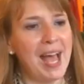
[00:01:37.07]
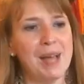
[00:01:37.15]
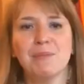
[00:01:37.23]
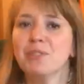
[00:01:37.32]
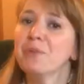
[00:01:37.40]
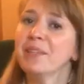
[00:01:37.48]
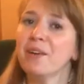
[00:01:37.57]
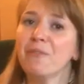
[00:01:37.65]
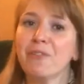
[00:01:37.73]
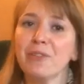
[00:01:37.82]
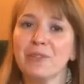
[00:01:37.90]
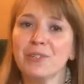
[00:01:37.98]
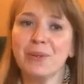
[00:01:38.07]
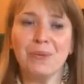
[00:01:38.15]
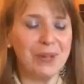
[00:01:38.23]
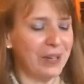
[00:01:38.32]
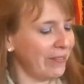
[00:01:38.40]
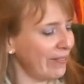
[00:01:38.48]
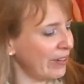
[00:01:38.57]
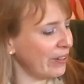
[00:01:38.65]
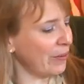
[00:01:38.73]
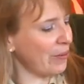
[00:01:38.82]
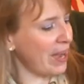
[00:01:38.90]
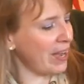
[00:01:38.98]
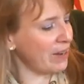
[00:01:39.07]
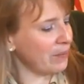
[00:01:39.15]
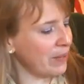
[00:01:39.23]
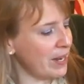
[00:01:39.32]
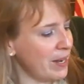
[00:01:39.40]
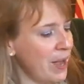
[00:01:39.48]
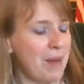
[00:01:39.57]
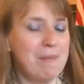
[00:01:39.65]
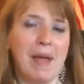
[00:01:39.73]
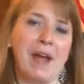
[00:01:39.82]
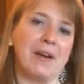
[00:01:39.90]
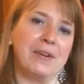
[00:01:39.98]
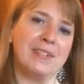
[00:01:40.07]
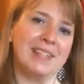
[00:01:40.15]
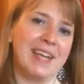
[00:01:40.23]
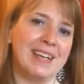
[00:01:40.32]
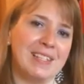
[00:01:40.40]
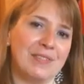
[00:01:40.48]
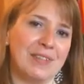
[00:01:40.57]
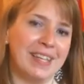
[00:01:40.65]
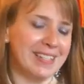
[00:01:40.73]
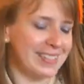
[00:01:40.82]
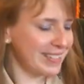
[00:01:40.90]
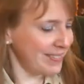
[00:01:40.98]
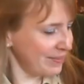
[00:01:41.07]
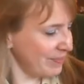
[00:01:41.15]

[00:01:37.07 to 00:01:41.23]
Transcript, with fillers: Um, so without further ado, we're going to go ahead and read Packard Takes Flight.